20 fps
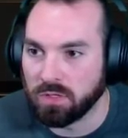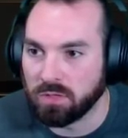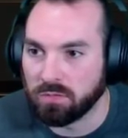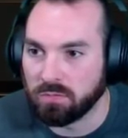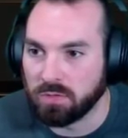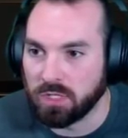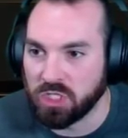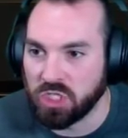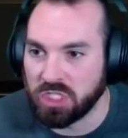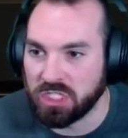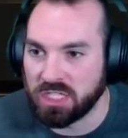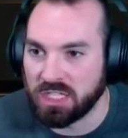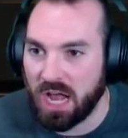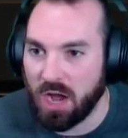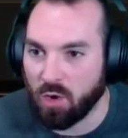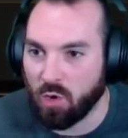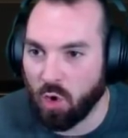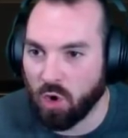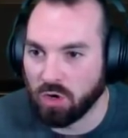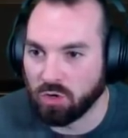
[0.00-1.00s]
this isn't
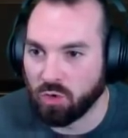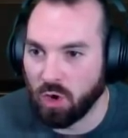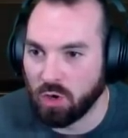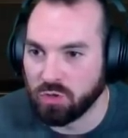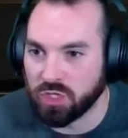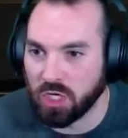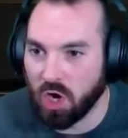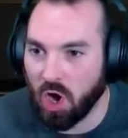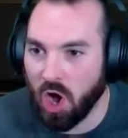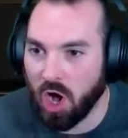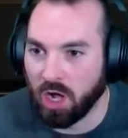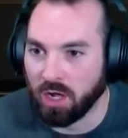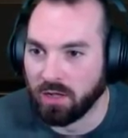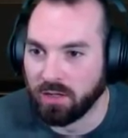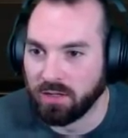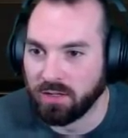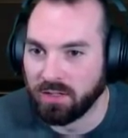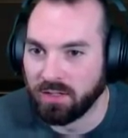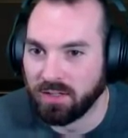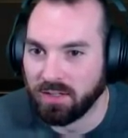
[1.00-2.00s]
how corn grows at all.
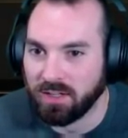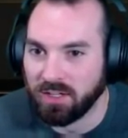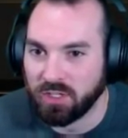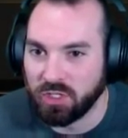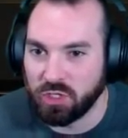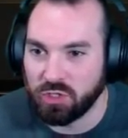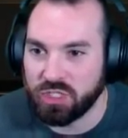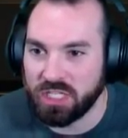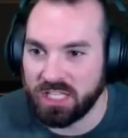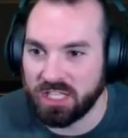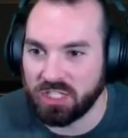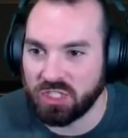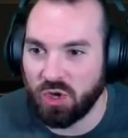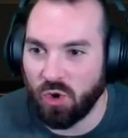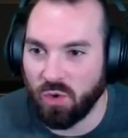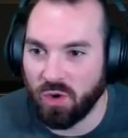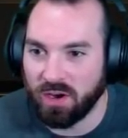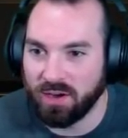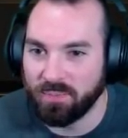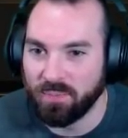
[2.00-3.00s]
Do you see this
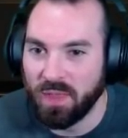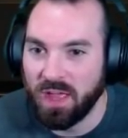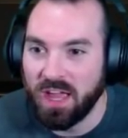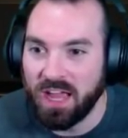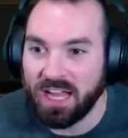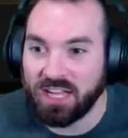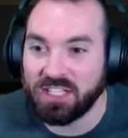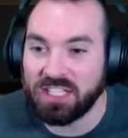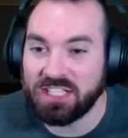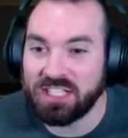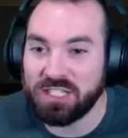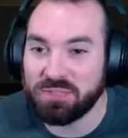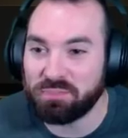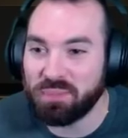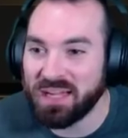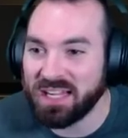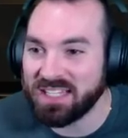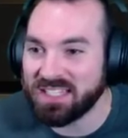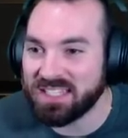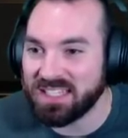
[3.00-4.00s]
corn? It gets as
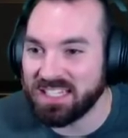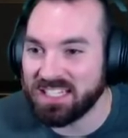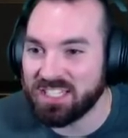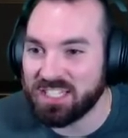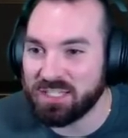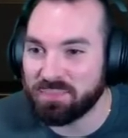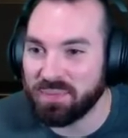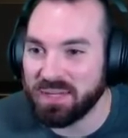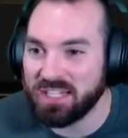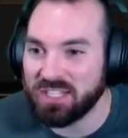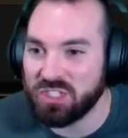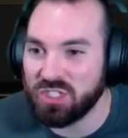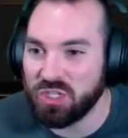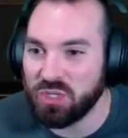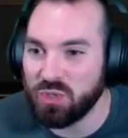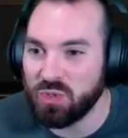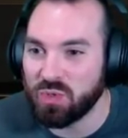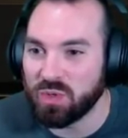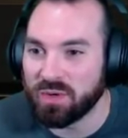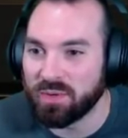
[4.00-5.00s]
big yeah, as it's as big as
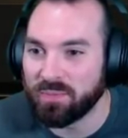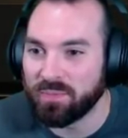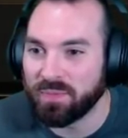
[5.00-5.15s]
you.